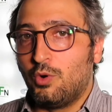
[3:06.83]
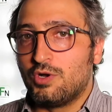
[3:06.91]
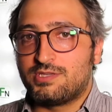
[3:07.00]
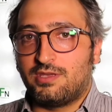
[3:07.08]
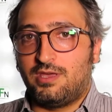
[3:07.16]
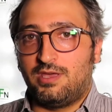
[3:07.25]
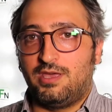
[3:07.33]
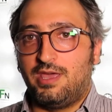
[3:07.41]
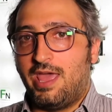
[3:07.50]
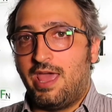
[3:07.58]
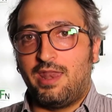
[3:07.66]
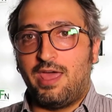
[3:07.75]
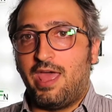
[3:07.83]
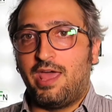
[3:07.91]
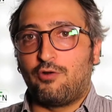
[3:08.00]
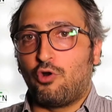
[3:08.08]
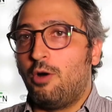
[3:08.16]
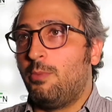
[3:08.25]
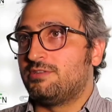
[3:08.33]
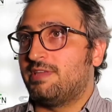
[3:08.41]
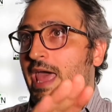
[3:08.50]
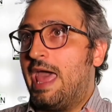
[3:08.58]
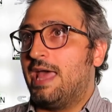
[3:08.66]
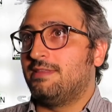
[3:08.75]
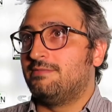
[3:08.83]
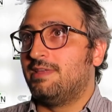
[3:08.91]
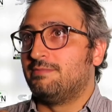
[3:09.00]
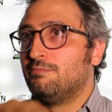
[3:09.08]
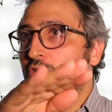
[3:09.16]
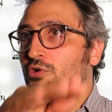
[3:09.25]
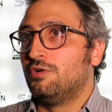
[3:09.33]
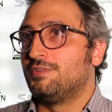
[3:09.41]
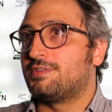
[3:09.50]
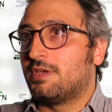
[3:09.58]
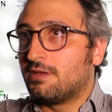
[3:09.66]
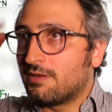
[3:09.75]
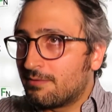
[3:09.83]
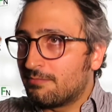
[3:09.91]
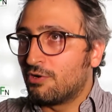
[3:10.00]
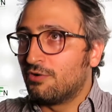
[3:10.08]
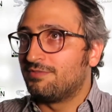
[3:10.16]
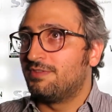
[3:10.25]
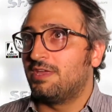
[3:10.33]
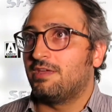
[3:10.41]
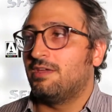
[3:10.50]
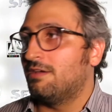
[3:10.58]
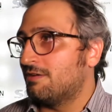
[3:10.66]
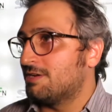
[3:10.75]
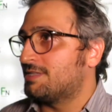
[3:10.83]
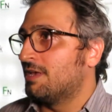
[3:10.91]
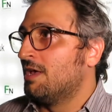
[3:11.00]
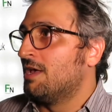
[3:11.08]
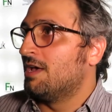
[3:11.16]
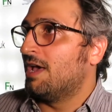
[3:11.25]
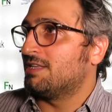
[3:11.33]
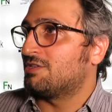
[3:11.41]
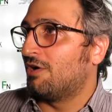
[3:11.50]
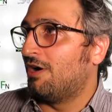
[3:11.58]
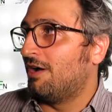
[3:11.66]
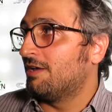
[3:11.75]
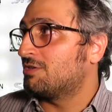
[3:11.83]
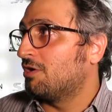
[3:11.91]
was a robot head that moves and moves the ears and so on.